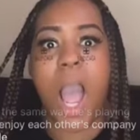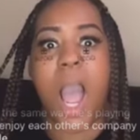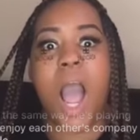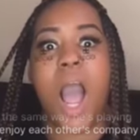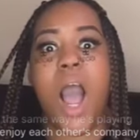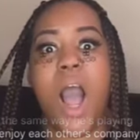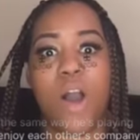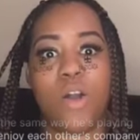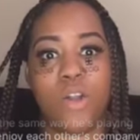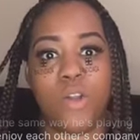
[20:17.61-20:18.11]

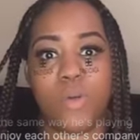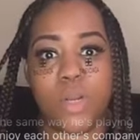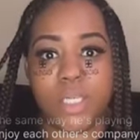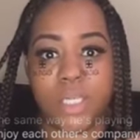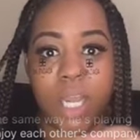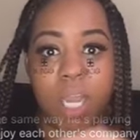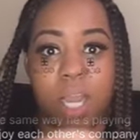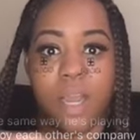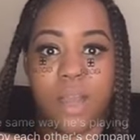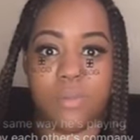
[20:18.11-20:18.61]
Oh, you a
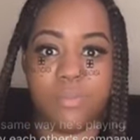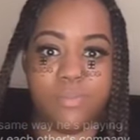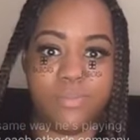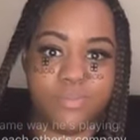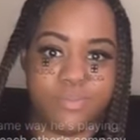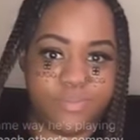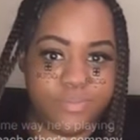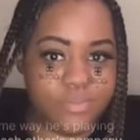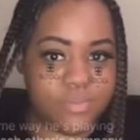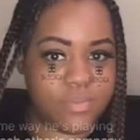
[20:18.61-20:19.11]

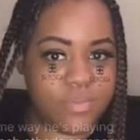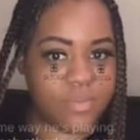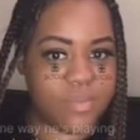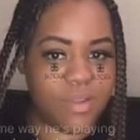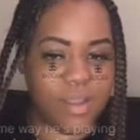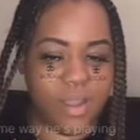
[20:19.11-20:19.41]
dog.